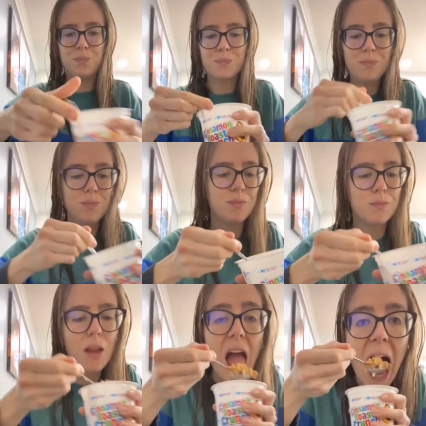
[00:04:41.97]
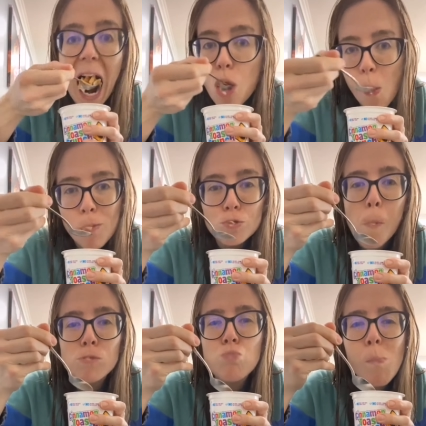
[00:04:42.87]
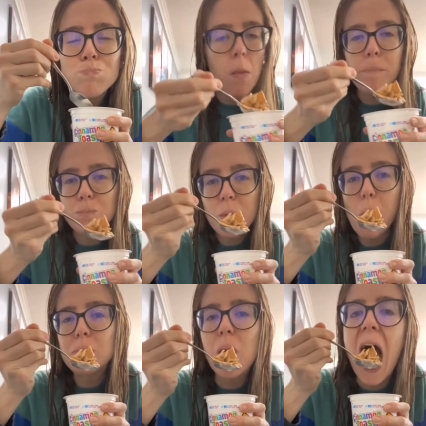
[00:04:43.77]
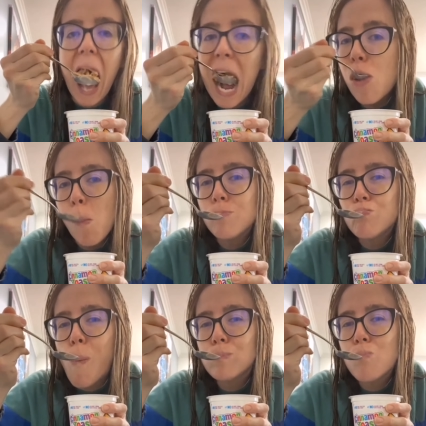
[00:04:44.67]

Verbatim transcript: What do you guys like better? Cinnamon Toast Crunch or